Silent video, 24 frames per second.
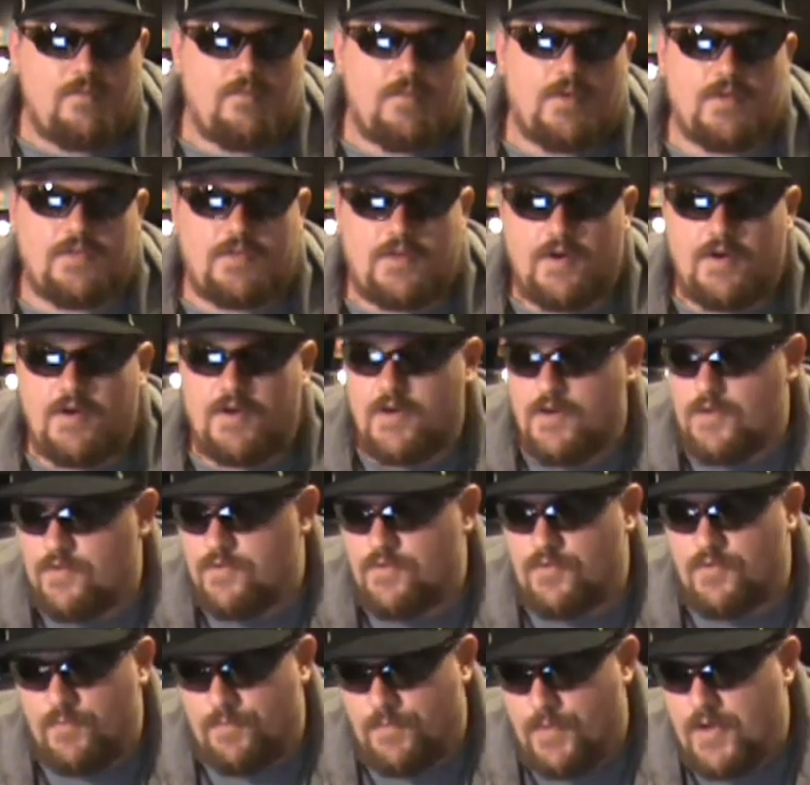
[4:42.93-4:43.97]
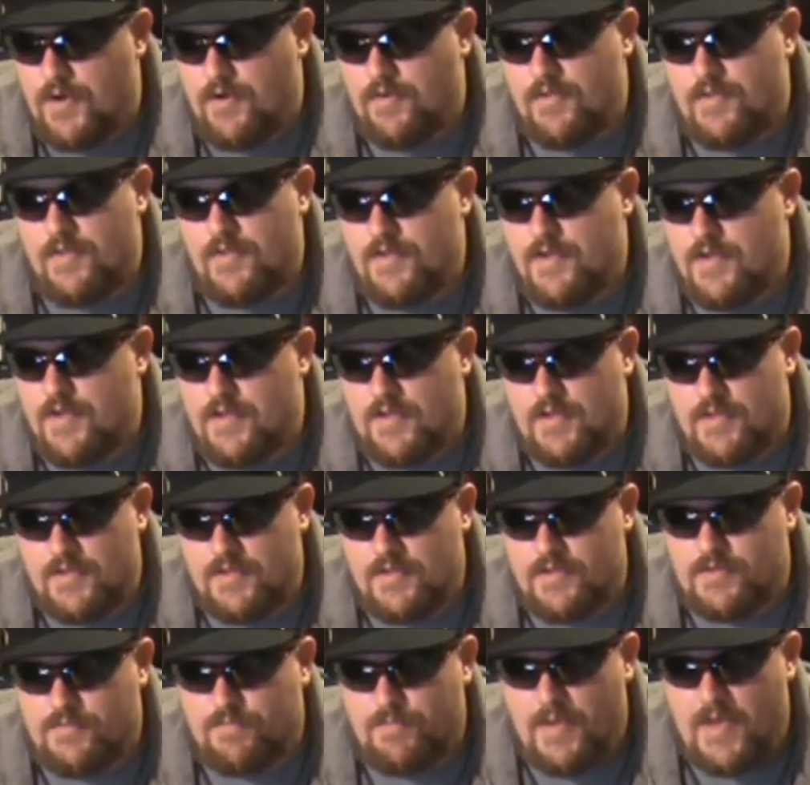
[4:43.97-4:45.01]
but they're going to do better than they did
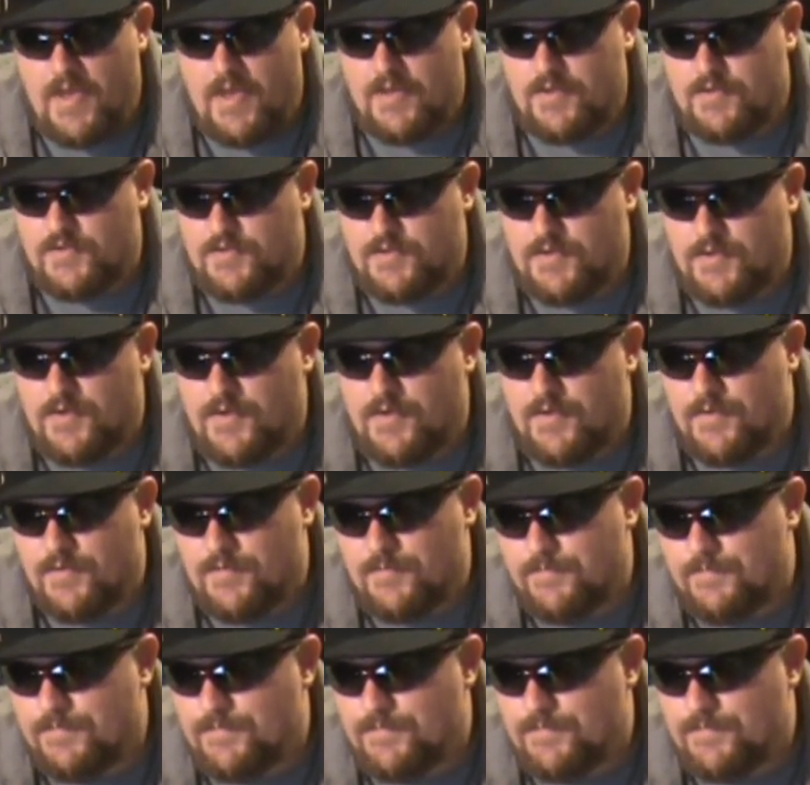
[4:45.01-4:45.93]
this past year.